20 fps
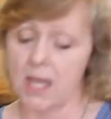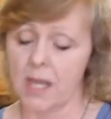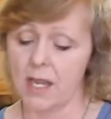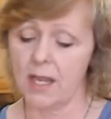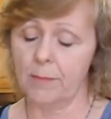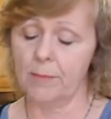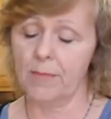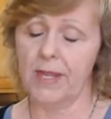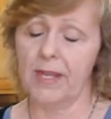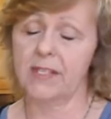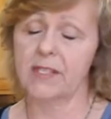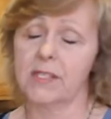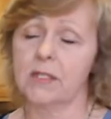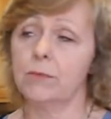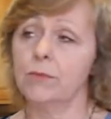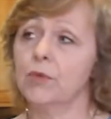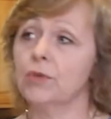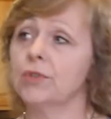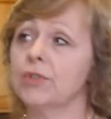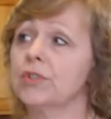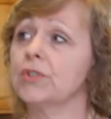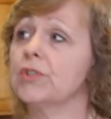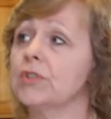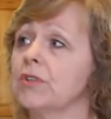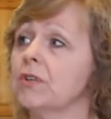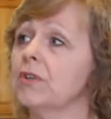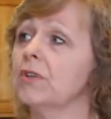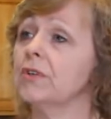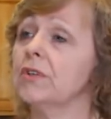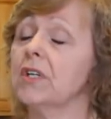it makes the
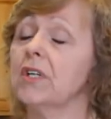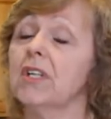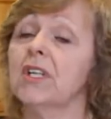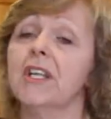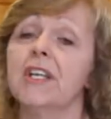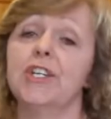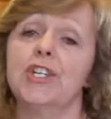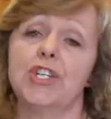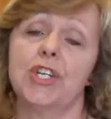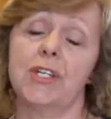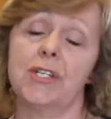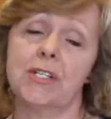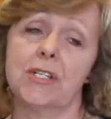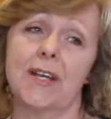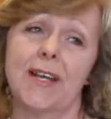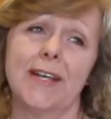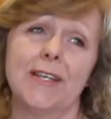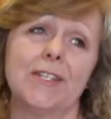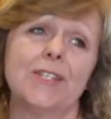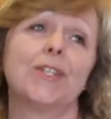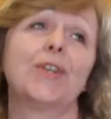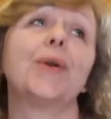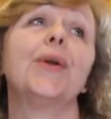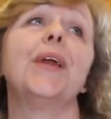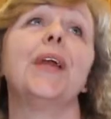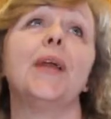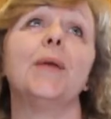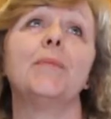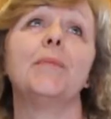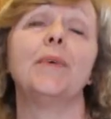most delicious ice
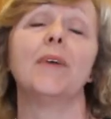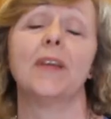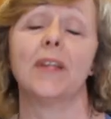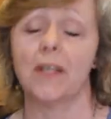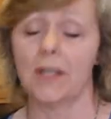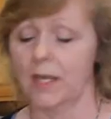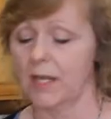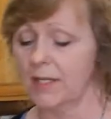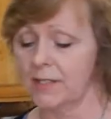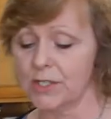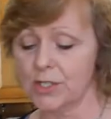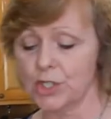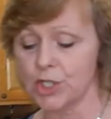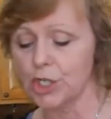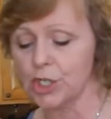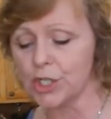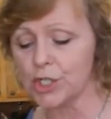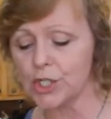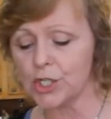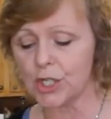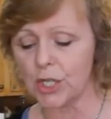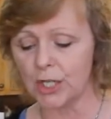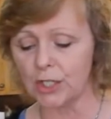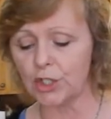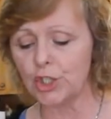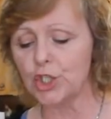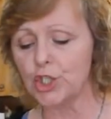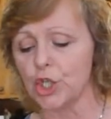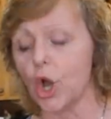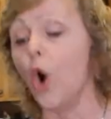cream. It's
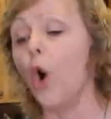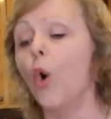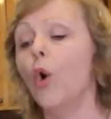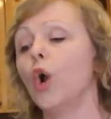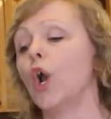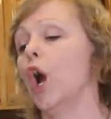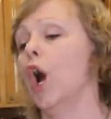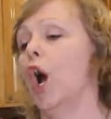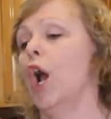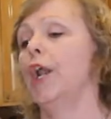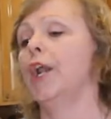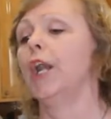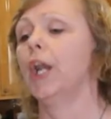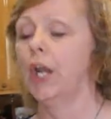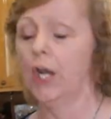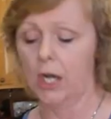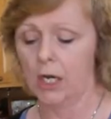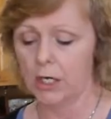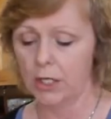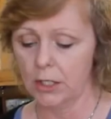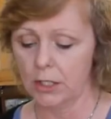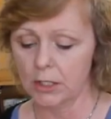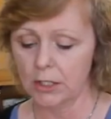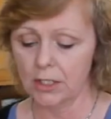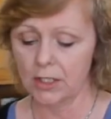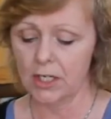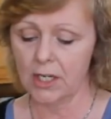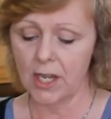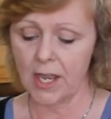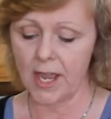so good.
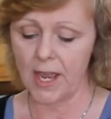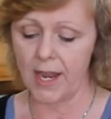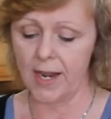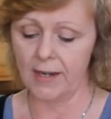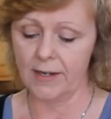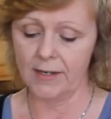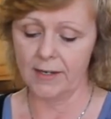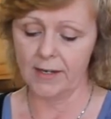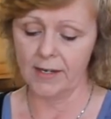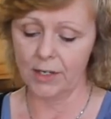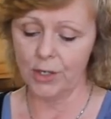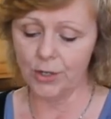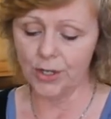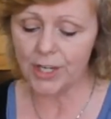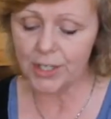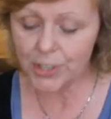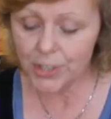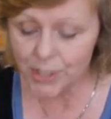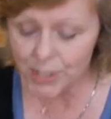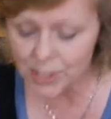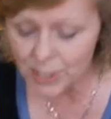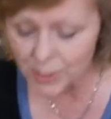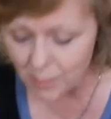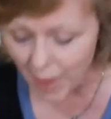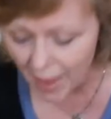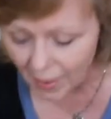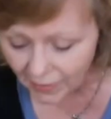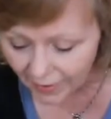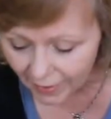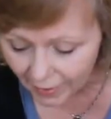And you can just
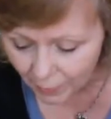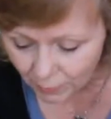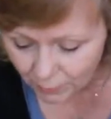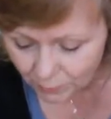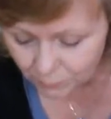smell it.